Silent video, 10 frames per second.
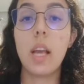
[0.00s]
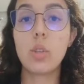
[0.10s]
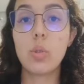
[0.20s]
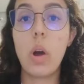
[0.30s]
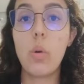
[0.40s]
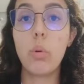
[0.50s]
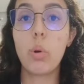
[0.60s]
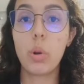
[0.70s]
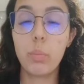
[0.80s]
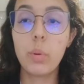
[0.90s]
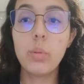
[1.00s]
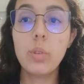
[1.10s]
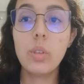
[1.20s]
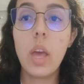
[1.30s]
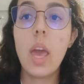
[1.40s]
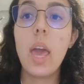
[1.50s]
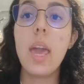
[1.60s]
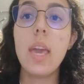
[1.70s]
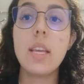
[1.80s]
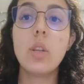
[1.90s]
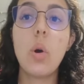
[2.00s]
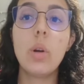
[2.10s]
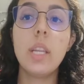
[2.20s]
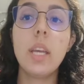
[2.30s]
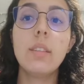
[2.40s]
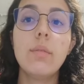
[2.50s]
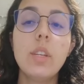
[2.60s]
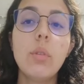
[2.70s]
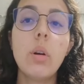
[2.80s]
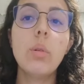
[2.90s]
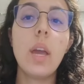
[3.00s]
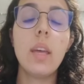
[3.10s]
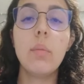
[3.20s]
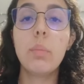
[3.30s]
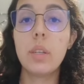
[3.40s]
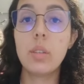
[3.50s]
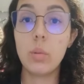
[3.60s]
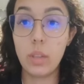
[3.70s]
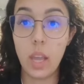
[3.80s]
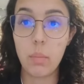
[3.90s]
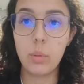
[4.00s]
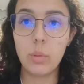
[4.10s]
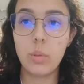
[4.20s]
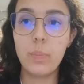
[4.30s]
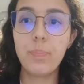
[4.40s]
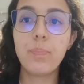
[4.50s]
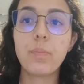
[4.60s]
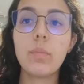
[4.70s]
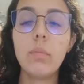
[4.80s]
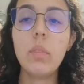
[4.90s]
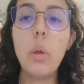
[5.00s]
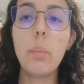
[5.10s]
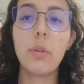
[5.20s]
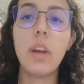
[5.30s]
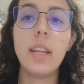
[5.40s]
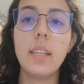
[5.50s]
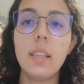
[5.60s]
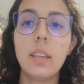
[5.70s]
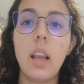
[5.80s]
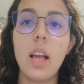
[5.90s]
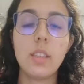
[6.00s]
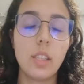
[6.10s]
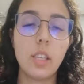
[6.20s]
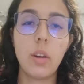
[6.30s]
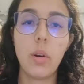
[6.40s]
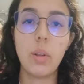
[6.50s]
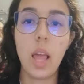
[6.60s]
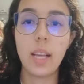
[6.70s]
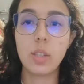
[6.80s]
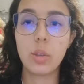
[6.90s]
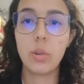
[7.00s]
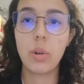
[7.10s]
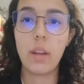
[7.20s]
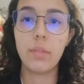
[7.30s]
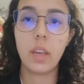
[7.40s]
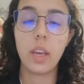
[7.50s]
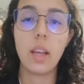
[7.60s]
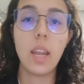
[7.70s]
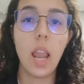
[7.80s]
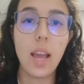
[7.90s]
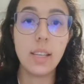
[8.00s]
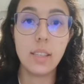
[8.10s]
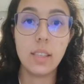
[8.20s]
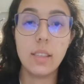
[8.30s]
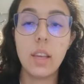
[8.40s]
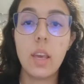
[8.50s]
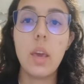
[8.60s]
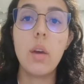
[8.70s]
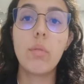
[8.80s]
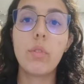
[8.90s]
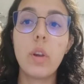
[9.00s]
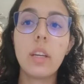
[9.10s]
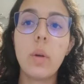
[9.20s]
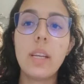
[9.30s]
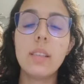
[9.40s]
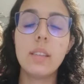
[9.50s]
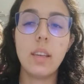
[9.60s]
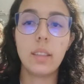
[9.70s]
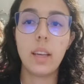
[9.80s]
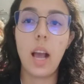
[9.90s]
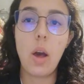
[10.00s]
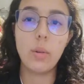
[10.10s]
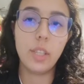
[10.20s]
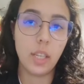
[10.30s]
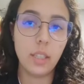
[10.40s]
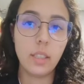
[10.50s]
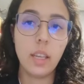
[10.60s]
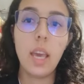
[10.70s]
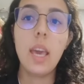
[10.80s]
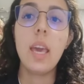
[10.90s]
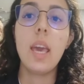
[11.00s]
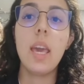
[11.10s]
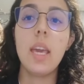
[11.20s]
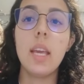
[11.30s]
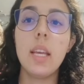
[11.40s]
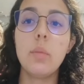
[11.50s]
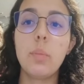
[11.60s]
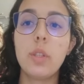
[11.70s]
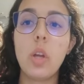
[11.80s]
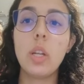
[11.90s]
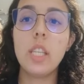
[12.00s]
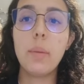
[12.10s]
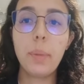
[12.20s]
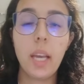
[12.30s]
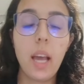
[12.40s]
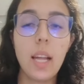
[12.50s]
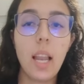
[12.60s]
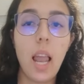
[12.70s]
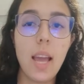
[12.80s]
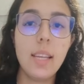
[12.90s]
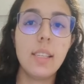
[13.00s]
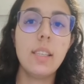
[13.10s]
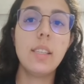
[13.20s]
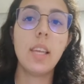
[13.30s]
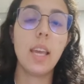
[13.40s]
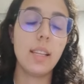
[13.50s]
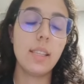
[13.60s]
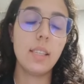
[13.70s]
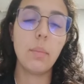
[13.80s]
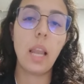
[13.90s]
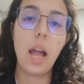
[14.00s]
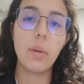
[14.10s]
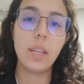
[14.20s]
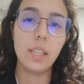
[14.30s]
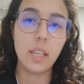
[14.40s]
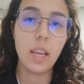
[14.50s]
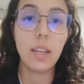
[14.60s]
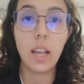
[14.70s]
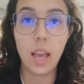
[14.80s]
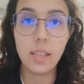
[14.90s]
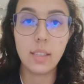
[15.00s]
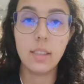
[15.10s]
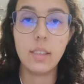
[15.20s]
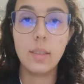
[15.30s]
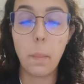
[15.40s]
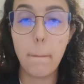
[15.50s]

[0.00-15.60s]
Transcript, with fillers: textual corpus and on individual and person tables, providing lexical lexicographic analysis, frequency counting, and prototype analysis and similarity analysis.